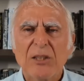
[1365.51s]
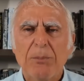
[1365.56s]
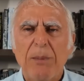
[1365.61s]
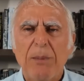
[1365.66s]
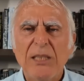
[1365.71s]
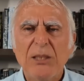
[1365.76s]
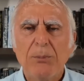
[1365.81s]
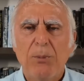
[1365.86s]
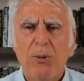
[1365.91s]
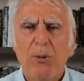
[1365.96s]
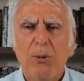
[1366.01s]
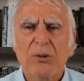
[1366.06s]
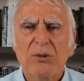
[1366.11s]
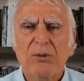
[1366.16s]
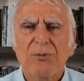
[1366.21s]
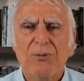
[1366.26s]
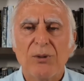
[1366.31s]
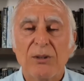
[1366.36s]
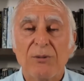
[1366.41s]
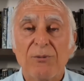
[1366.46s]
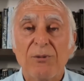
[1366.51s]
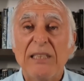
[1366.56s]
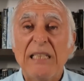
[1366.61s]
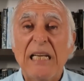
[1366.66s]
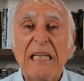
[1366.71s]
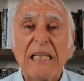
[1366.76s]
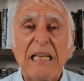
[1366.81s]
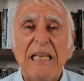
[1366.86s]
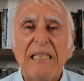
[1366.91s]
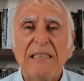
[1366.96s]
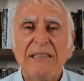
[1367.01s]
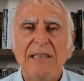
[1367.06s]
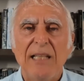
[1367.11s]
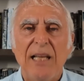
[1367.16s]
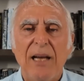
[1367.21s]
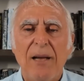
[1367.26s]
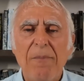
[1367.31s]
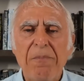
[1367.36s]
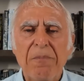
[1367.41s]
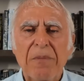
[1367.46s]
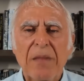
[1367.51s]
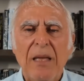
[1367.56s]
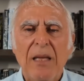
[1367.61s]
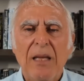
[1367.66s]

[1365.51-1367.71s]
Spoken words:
spaceports for decades now.